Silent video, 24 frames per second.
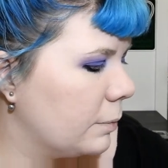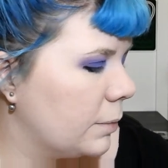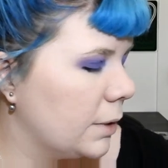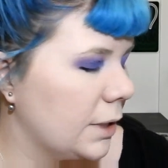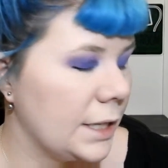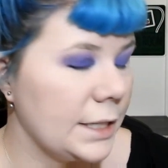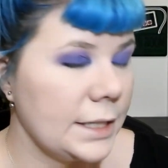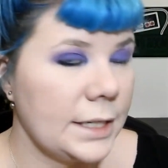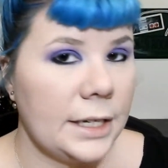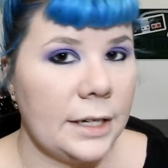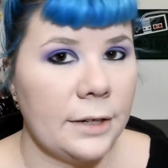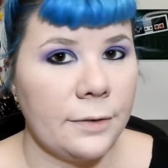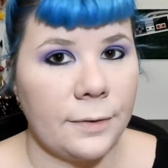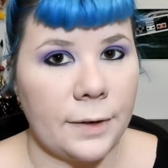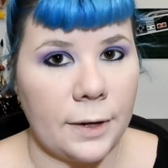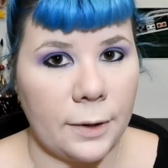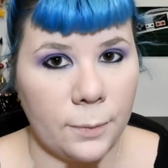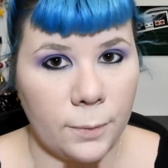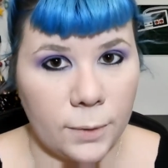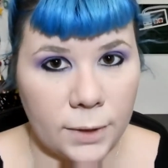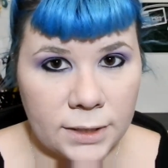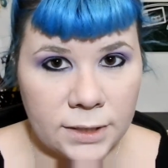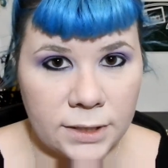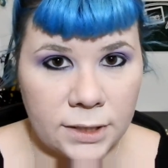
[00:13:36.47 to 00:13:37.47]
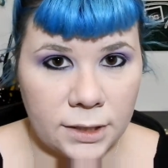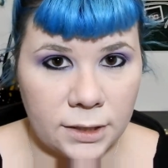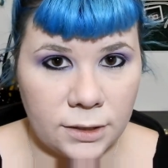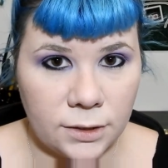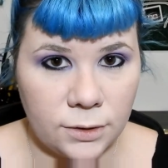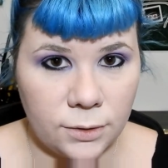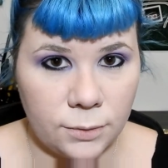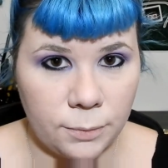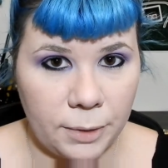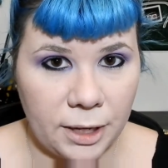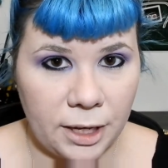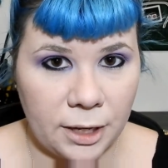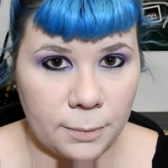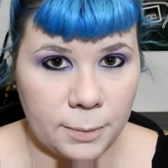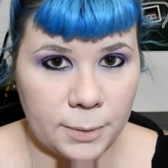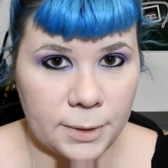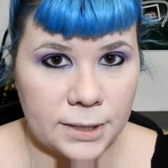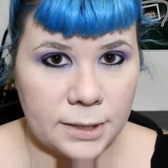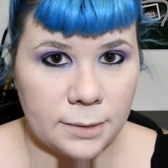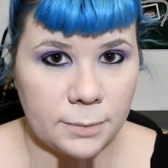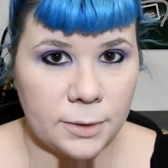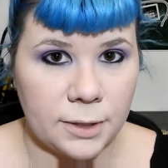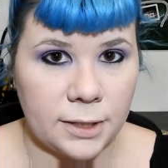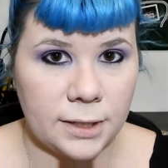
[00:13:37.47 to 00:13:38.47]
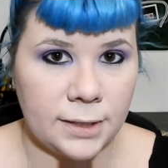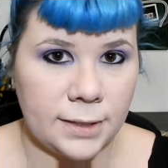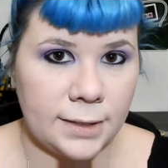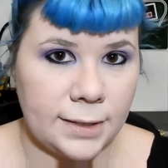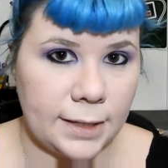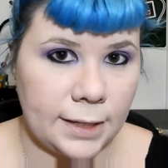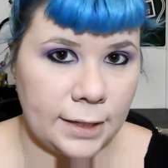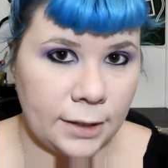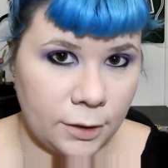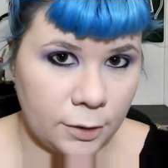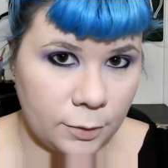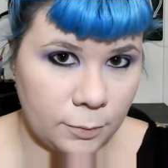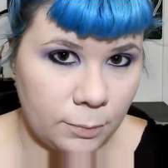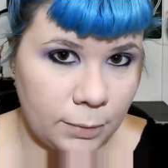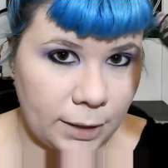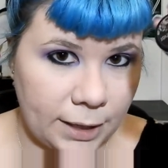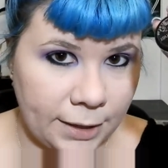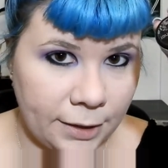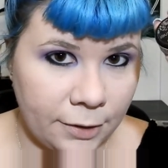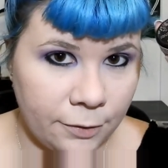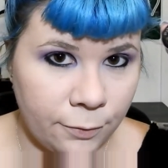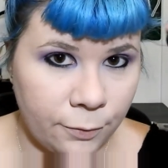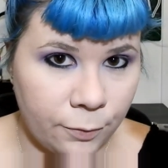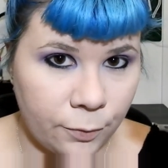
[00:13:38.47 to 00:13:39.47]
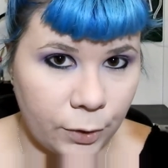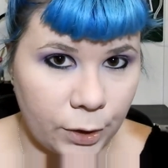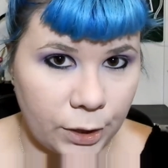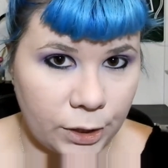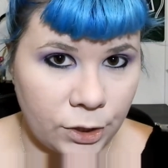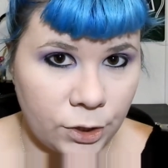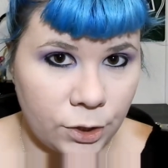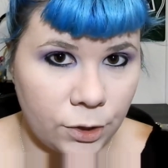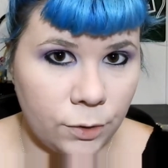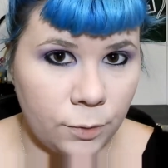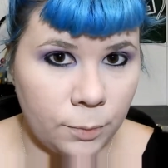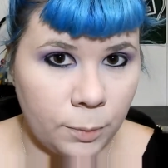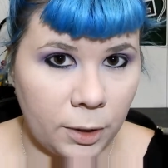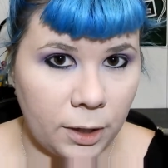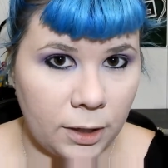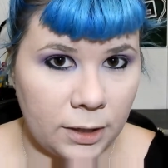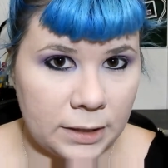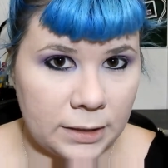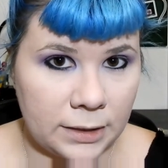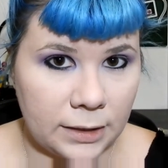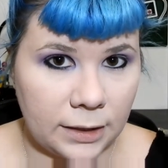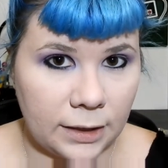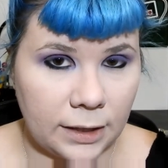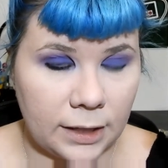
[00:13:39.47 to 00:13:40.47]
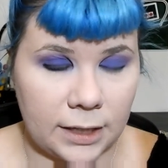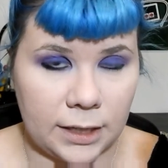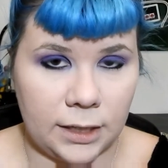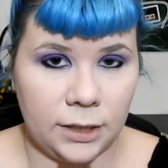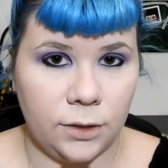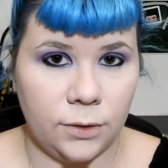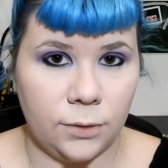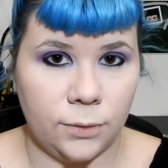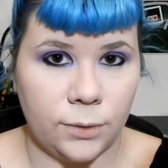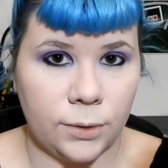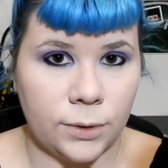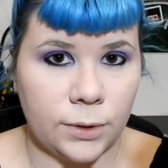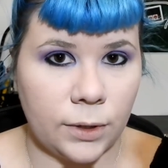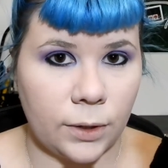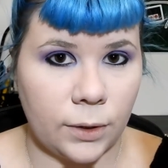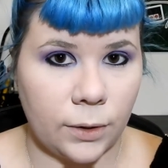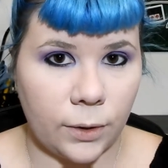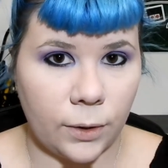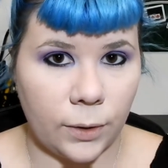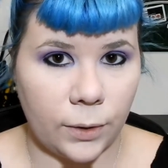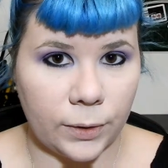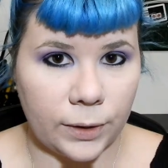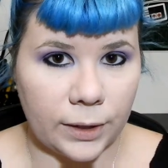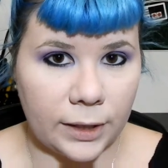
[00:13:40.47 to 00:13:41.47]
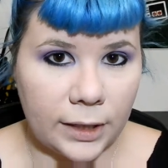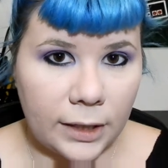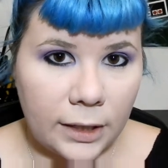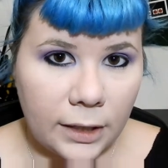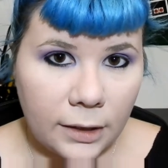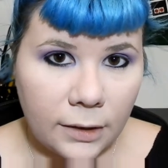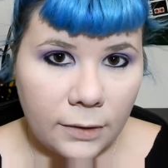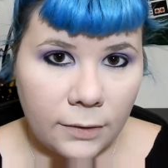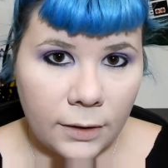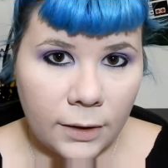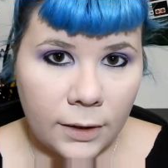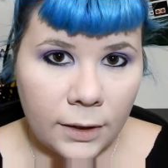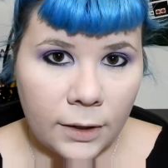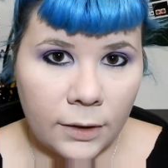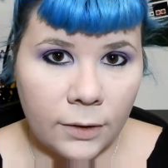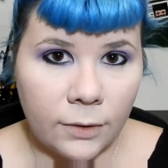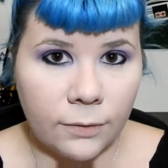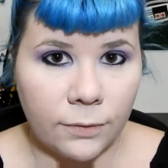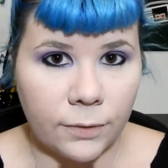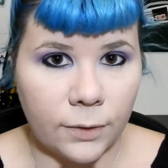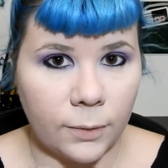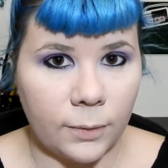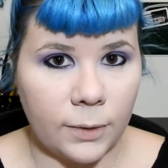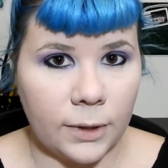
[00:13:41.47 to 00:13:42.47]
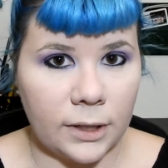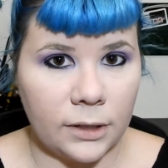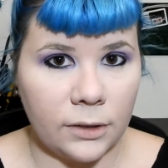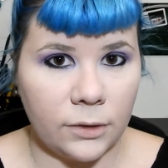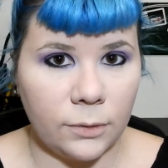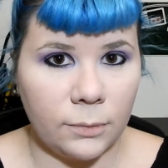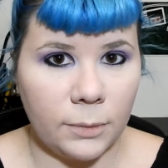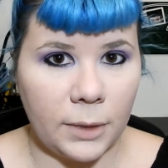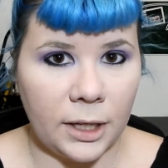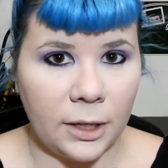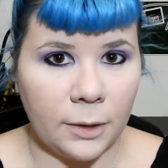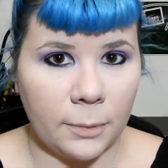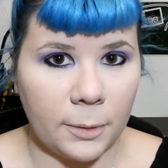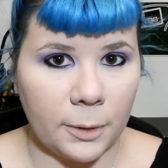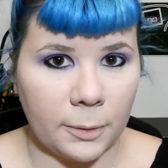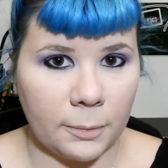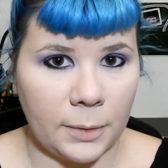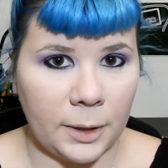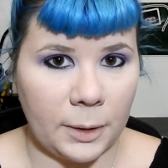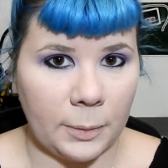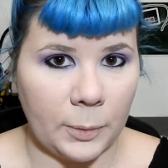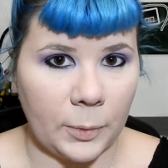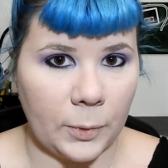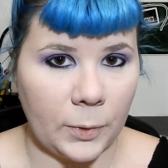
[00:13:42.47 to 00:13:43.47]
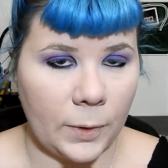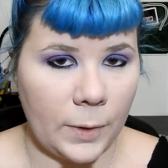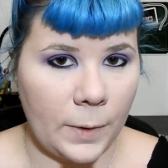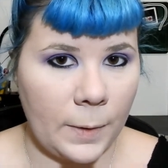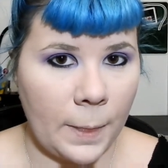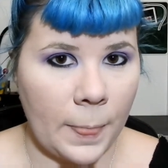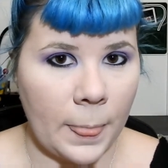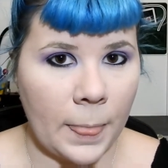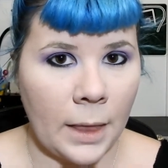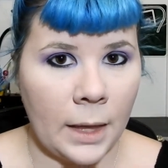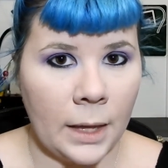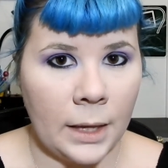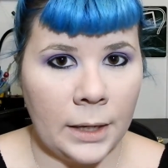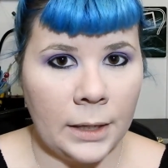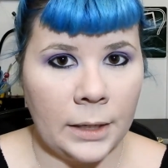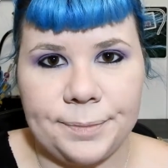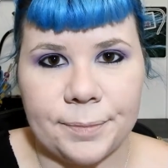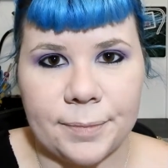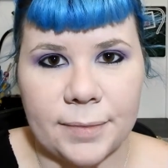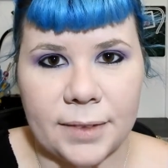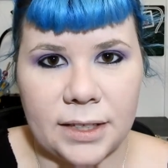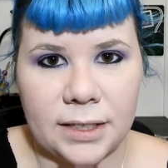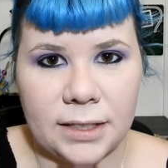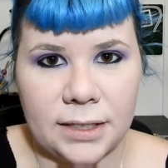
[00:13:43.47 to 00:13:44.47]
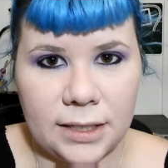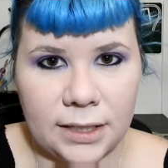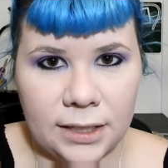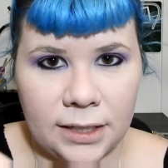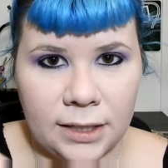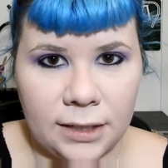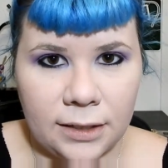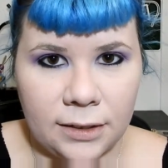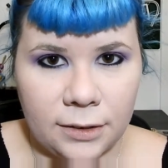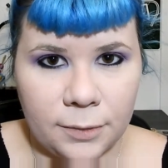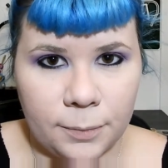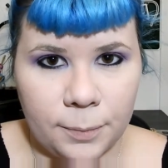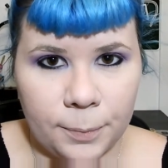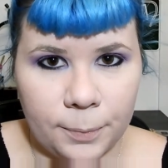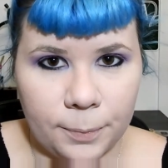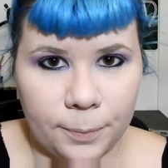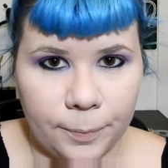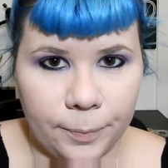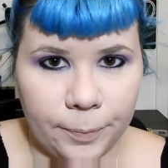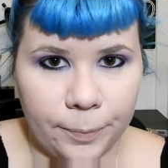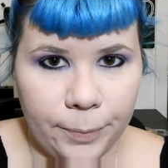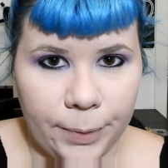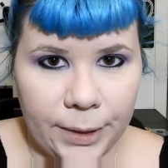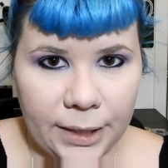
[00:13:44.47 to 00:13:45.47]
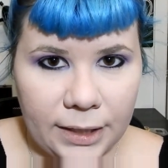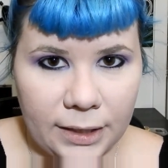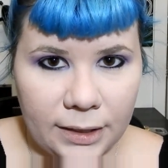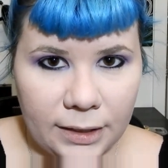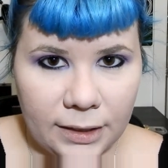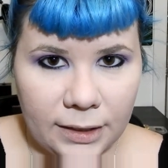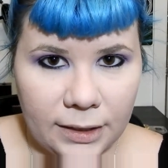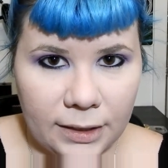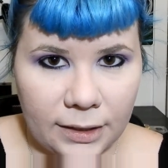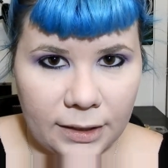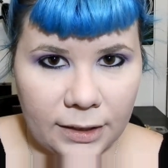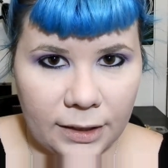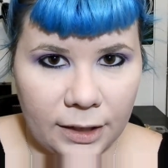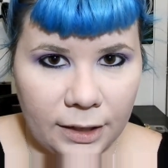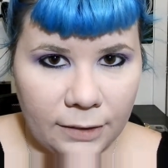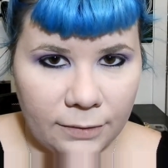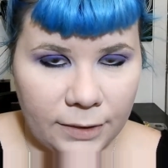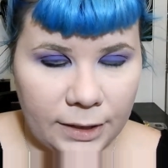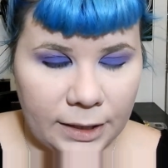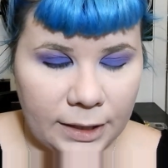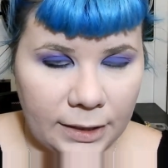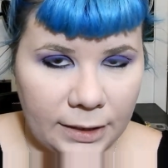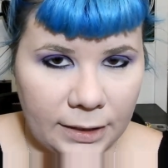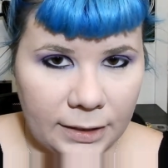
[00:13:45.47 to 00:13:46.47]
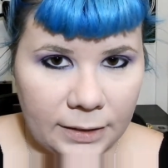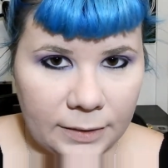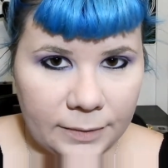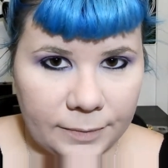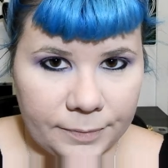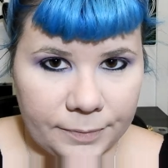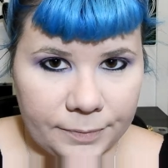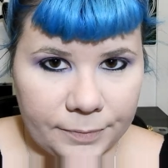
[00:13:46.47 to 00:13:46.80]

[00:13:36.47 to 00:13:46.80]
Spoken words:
But if I was gonna do makeup on someone else, I could buy a fresh new pot that I use only for when I do makeup on people, dig a little bit of it,